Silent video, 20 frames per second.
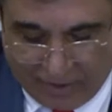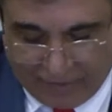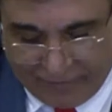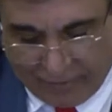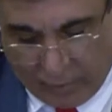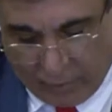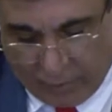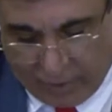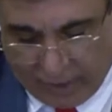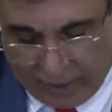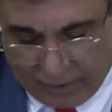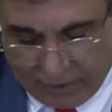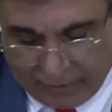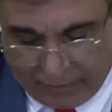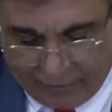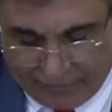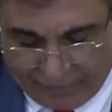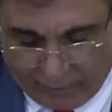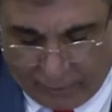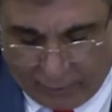for
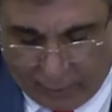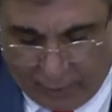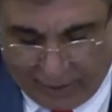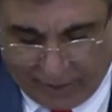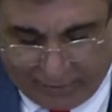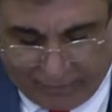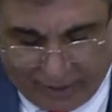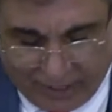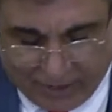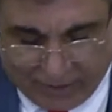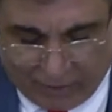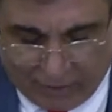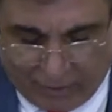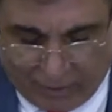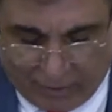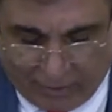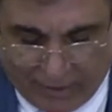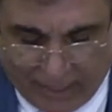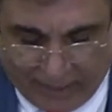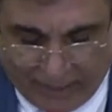for one reason
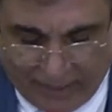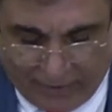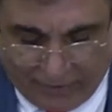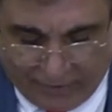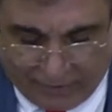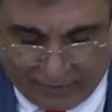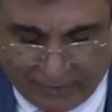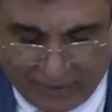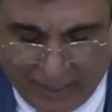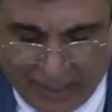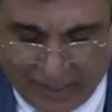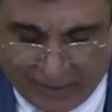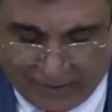or another,